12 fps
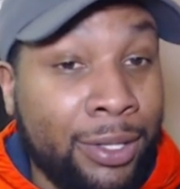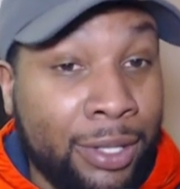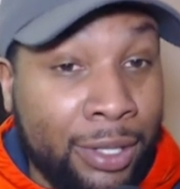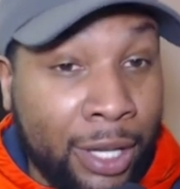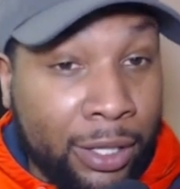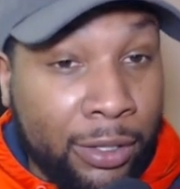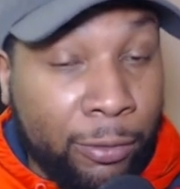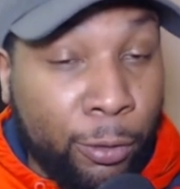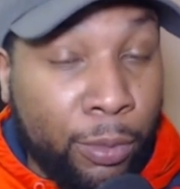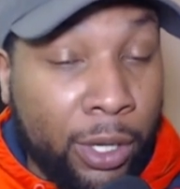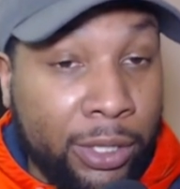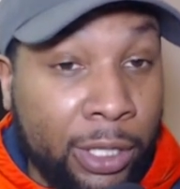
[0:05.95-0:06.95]
the Texas
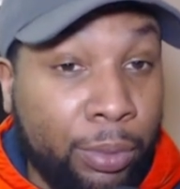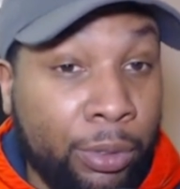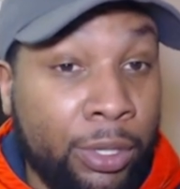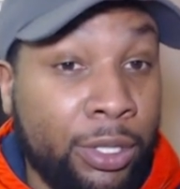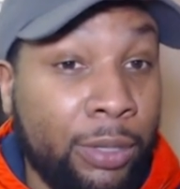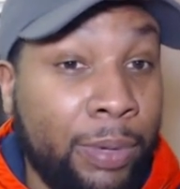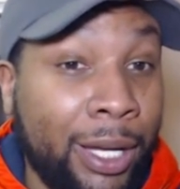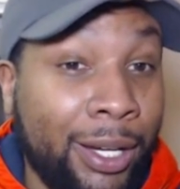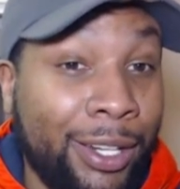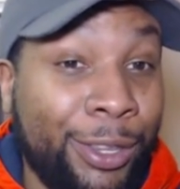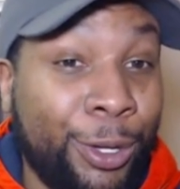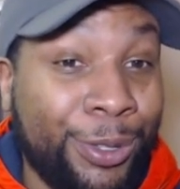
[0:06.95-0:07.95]
football team participated
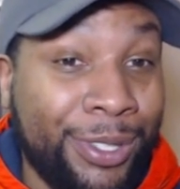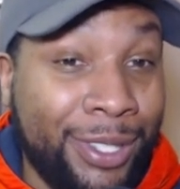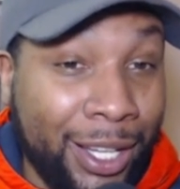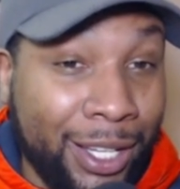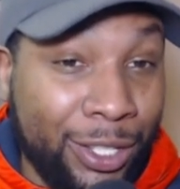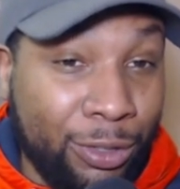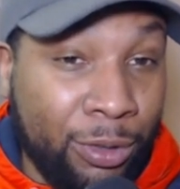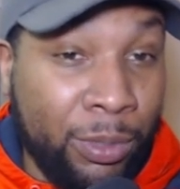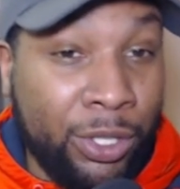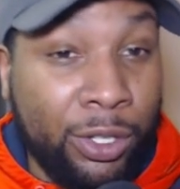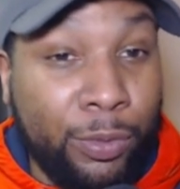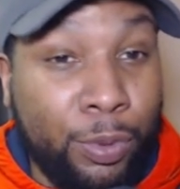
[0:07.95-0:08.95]
in their second
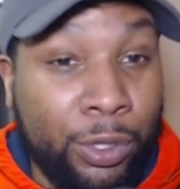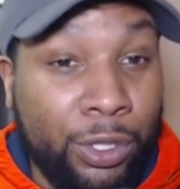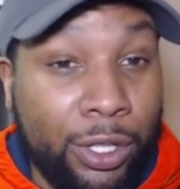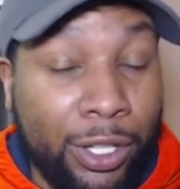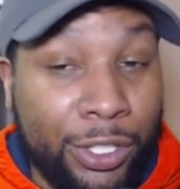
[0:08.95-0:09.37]
scrimmage of the pr- uh,